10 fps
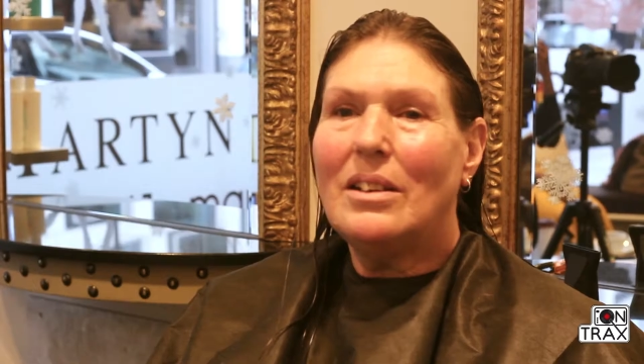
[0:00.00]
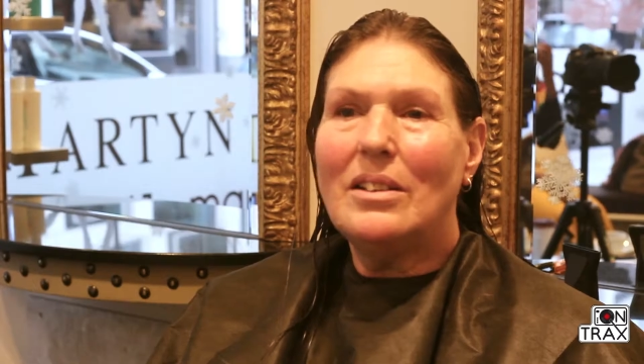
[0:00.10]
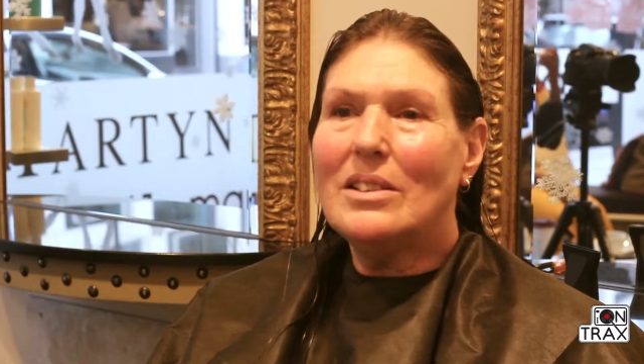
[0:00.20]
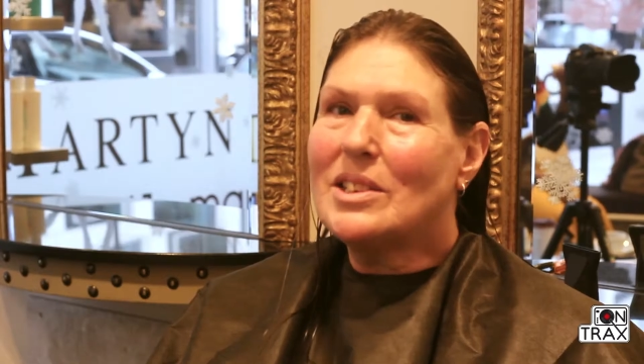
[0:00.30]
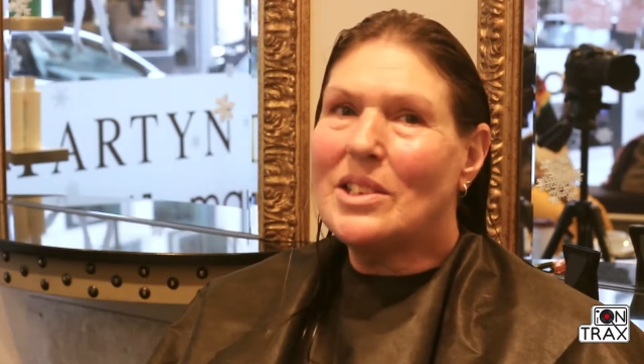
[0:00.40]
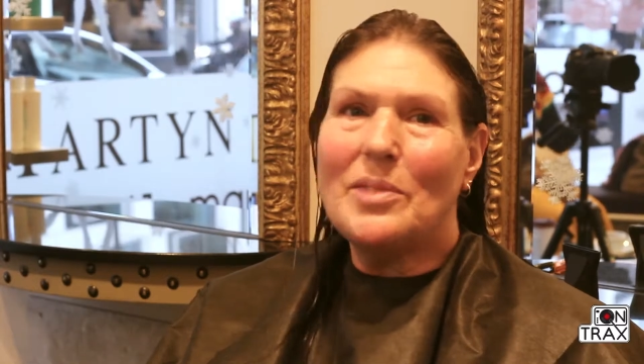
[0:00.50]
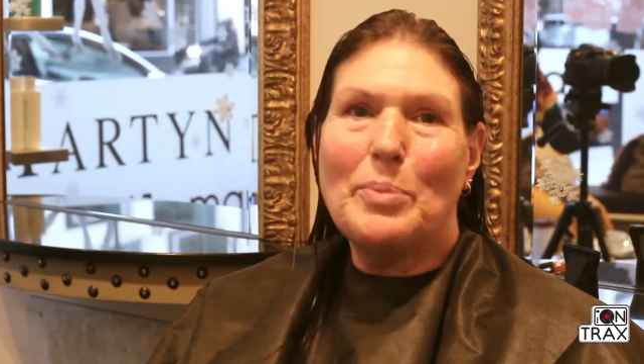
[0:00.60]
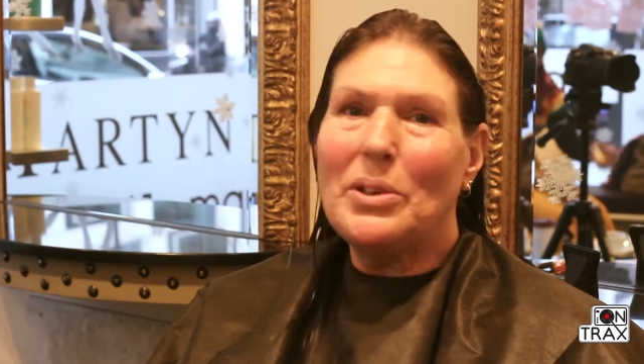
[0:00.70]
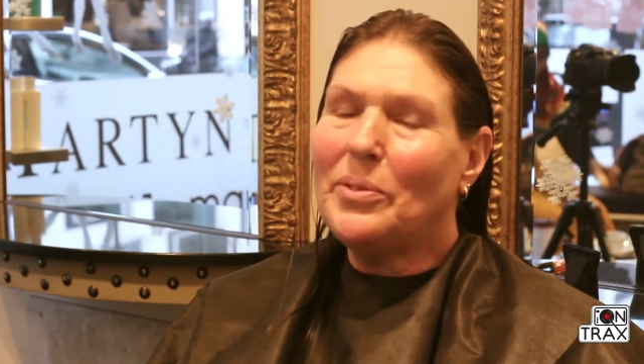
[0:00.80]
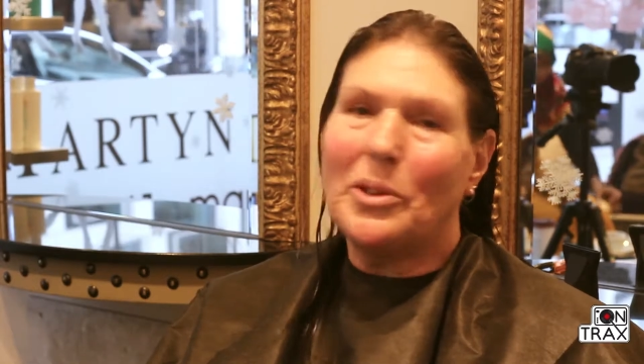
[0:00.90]
It's so
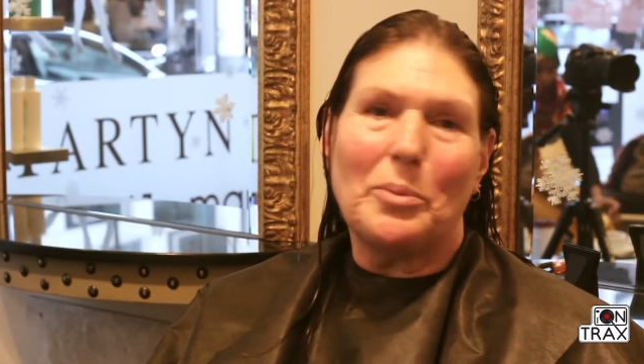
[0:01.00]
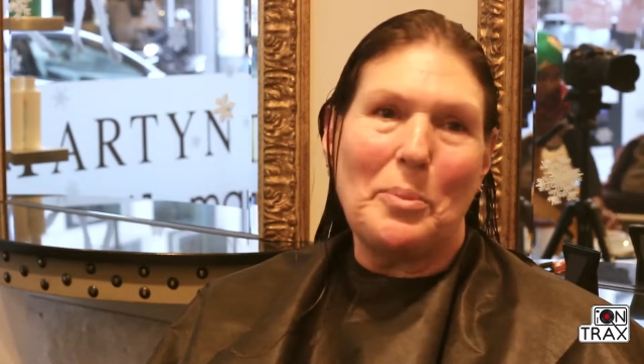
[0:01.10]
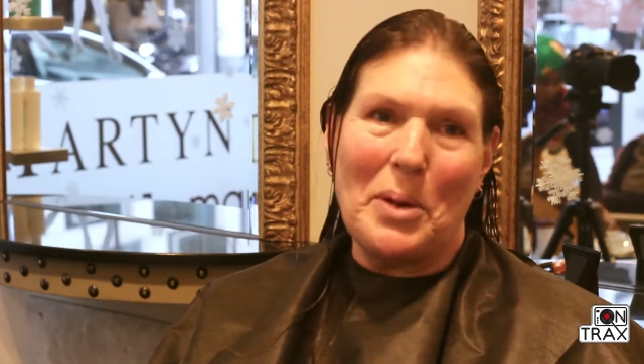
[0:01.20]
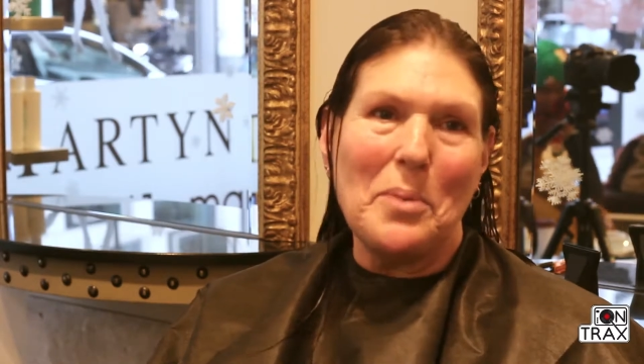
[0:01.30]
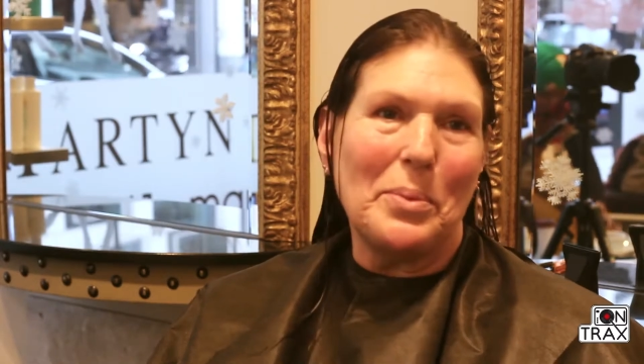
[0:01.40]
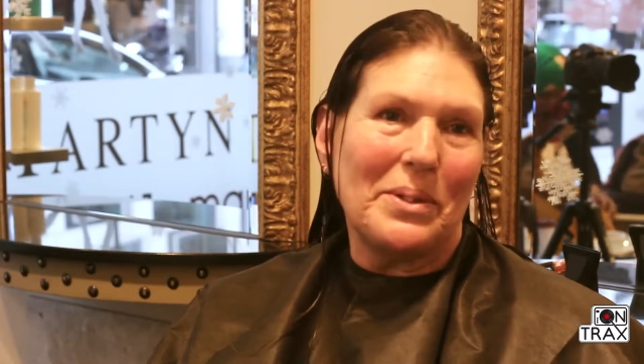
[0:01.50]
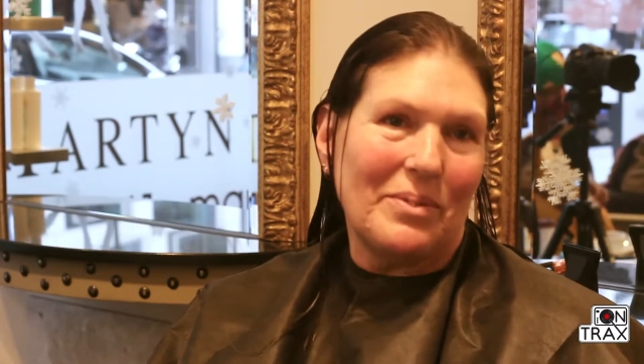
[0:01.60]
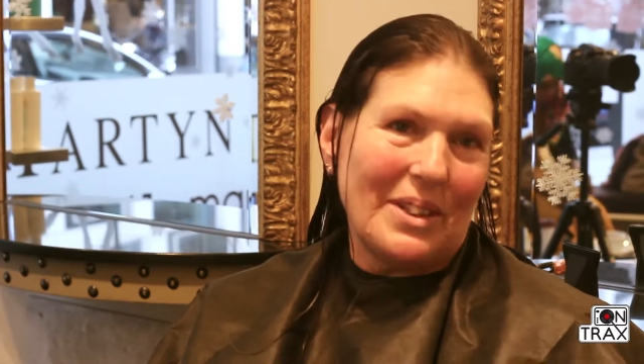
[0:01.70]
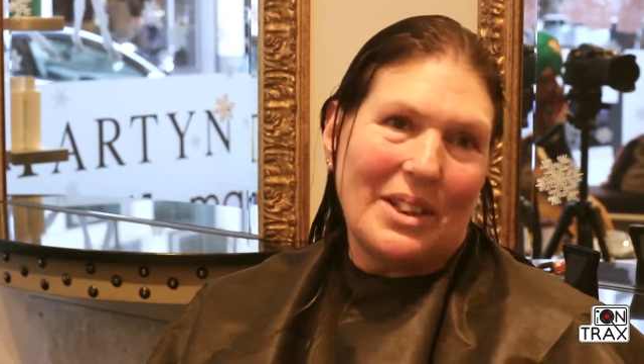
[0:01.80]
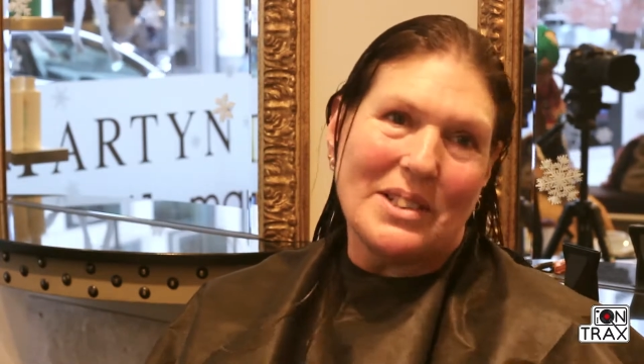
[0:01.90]
beautiful to be pampered.
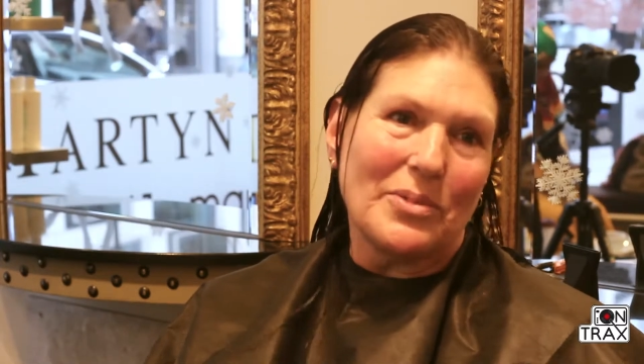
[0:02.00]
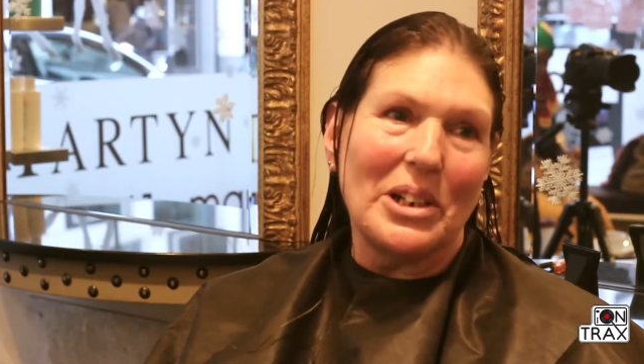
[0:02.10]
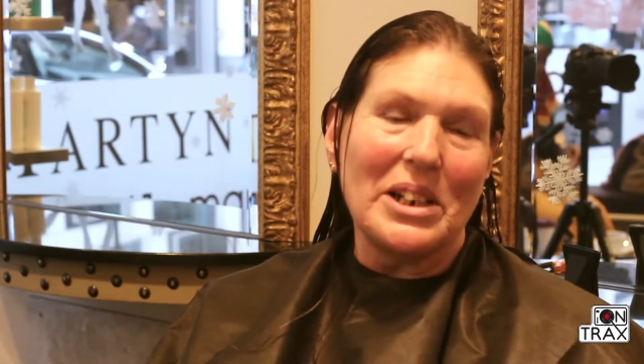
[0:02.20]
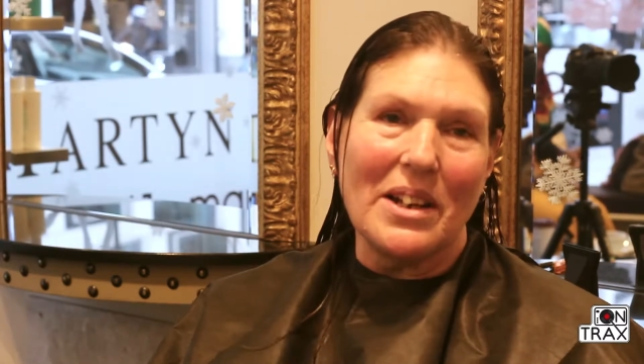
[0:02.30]
It is really